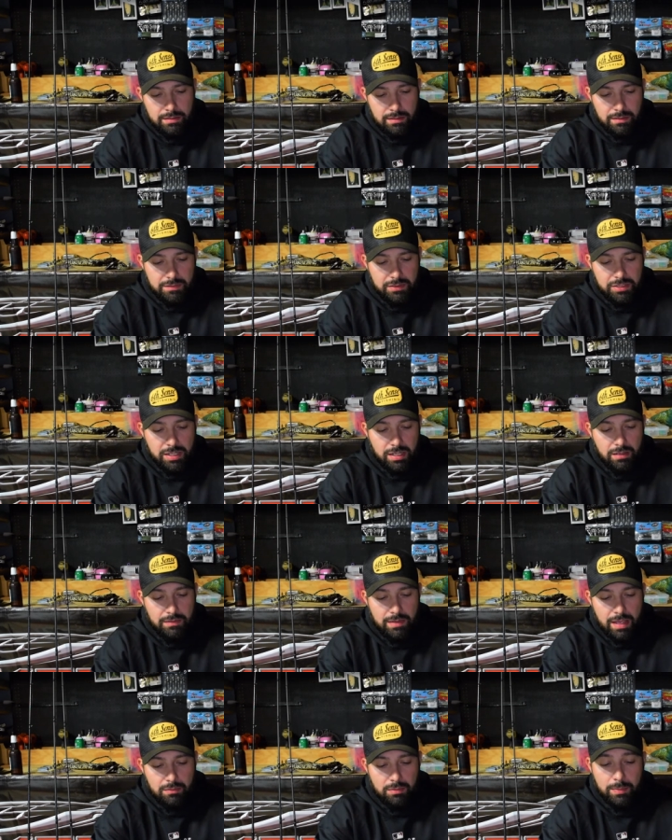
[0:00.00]
I have to check on
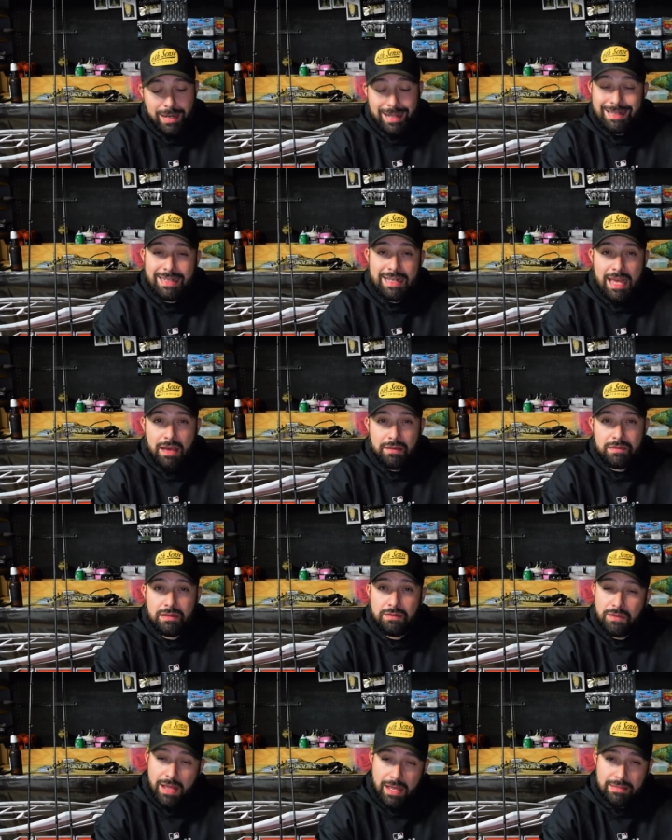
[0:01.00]
that one. But I didn't have it in the
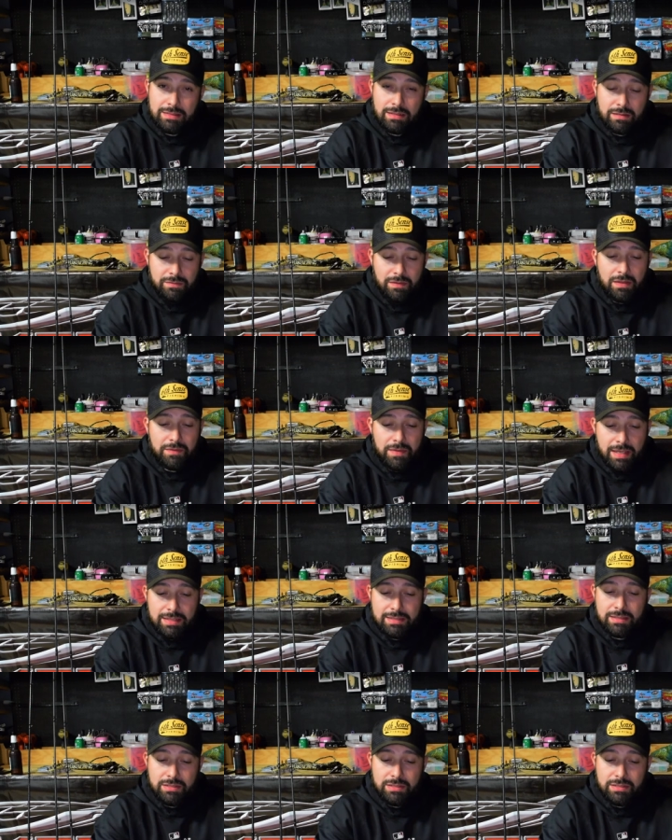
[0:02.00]
flat 75X.